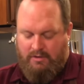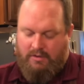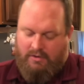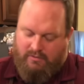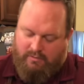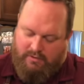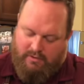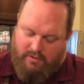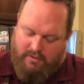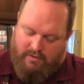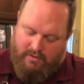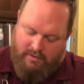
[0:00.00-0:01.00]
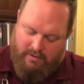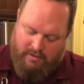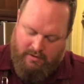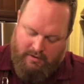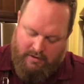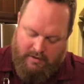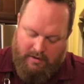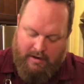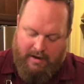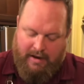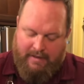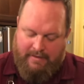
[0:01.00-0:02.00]
So I'm gonna go ahead
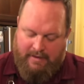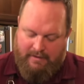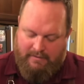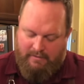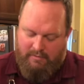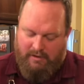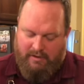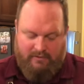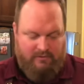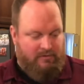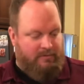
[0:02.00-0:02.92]
and add that to the mix.